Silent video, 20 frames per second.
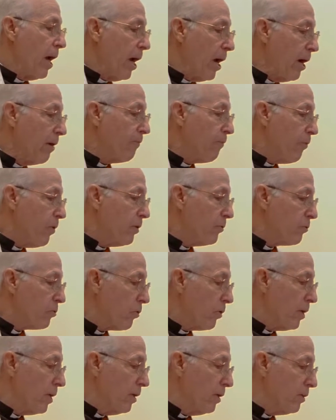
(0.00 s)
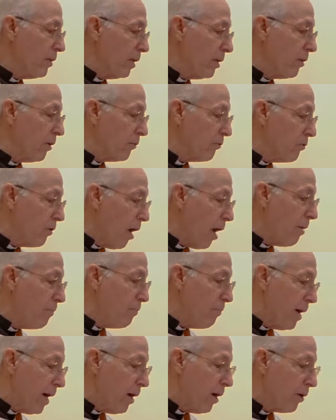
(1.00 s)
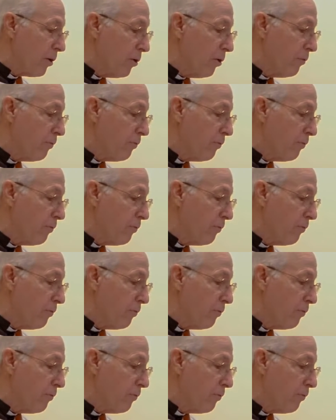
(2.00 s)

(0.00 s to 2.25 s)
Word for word: Every tree that does not bear